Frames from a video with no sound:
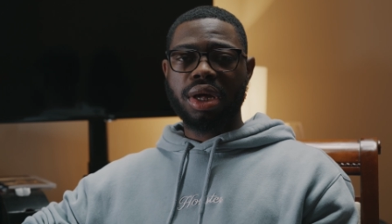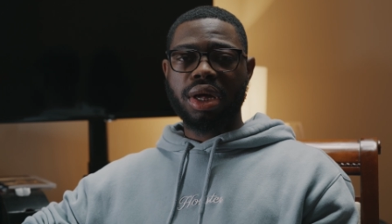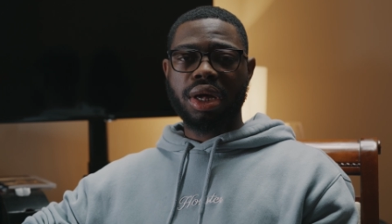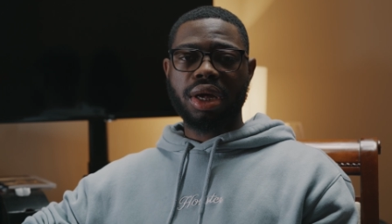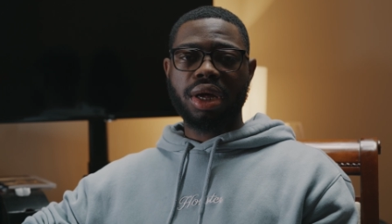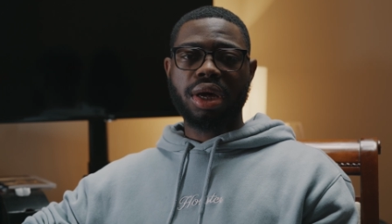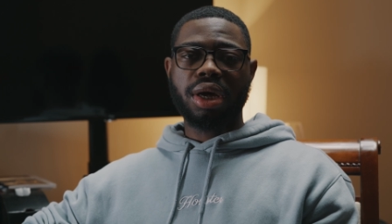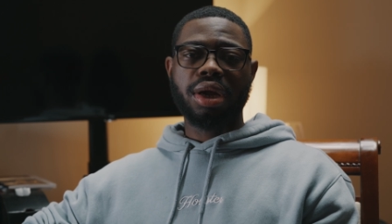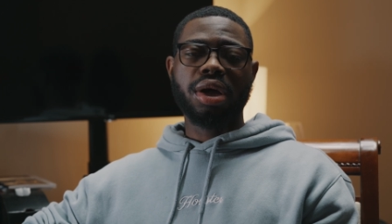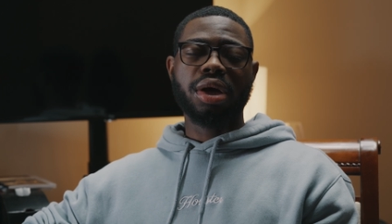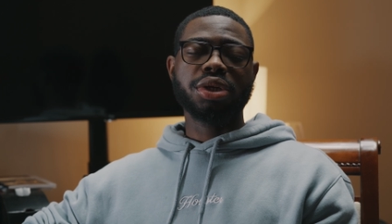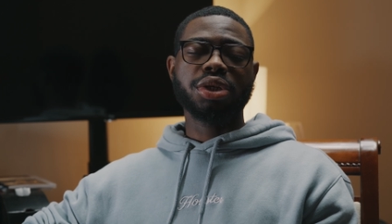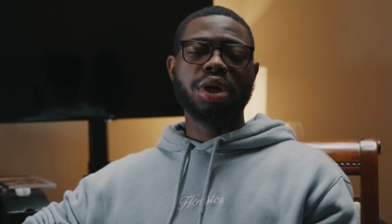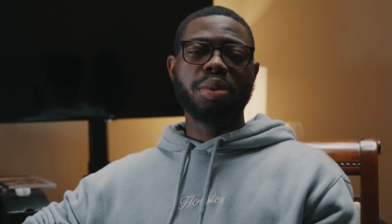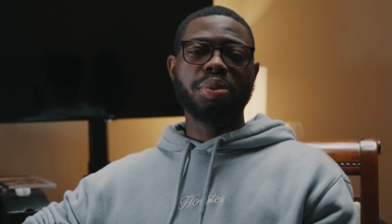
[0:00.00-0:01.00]
an
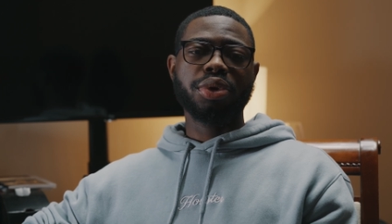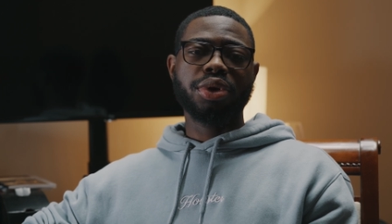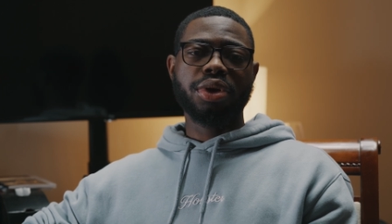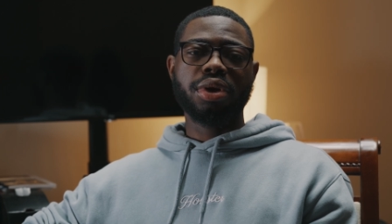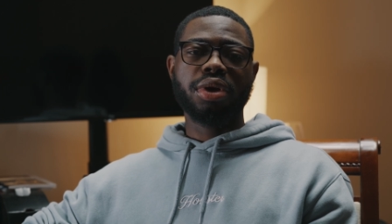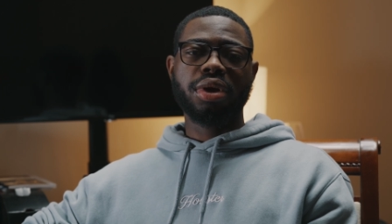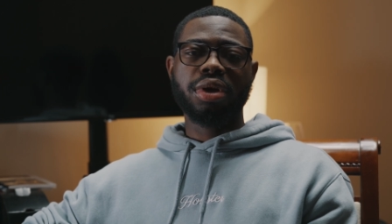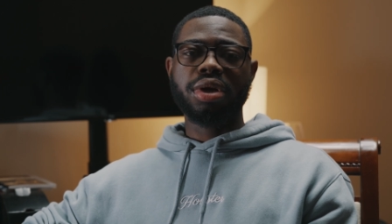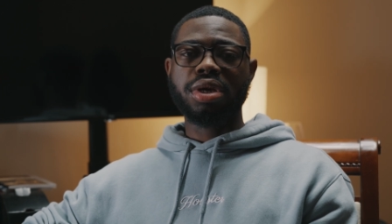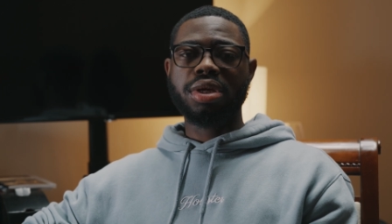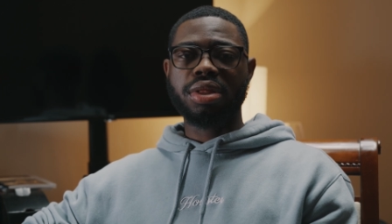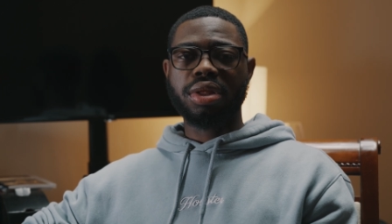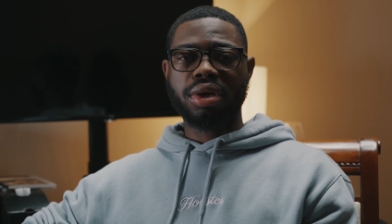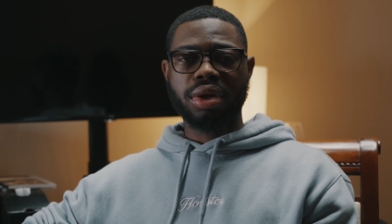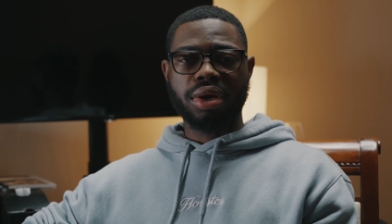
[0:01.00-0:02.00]
entrepreneur,
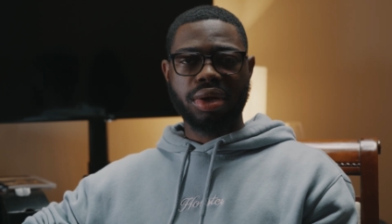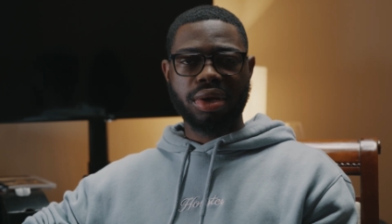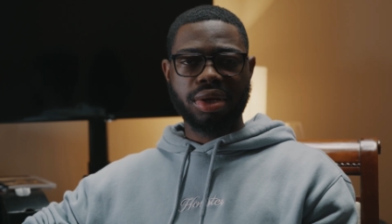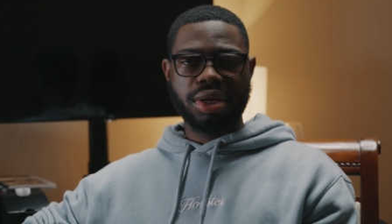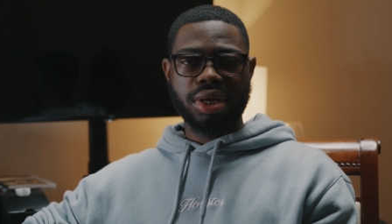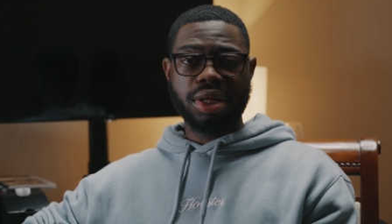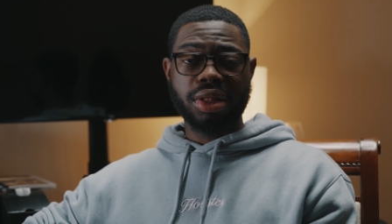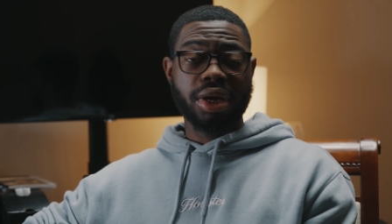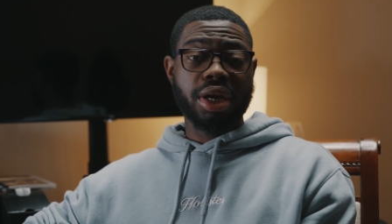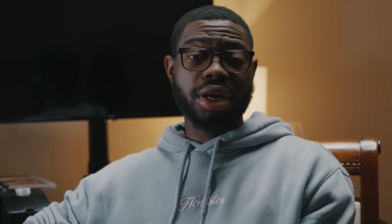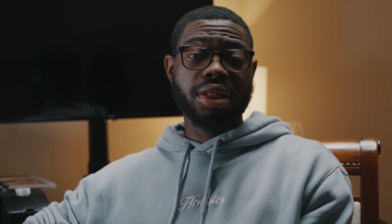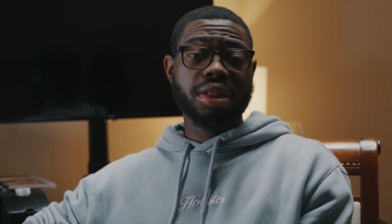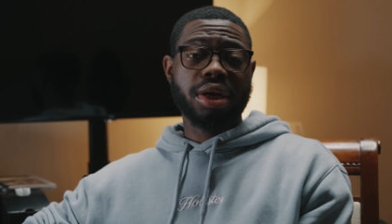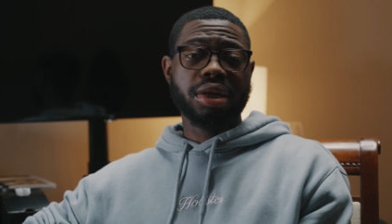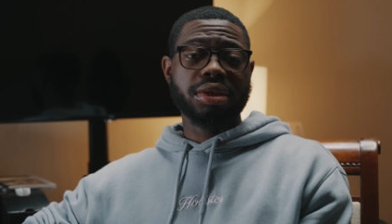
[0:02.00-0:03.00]
either
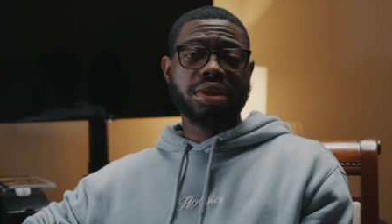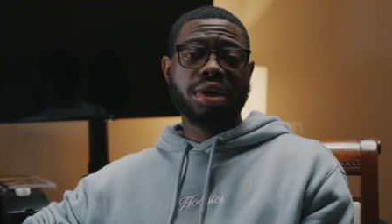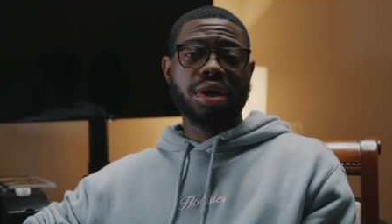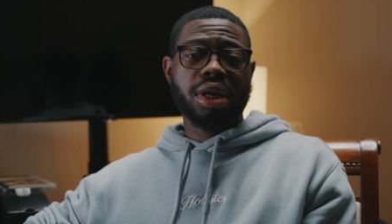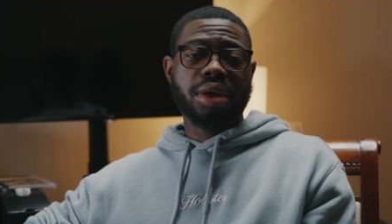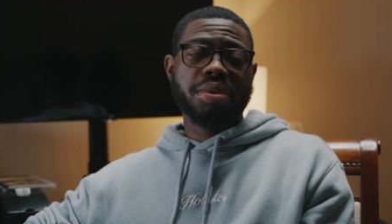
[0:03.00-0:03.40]
anything at all.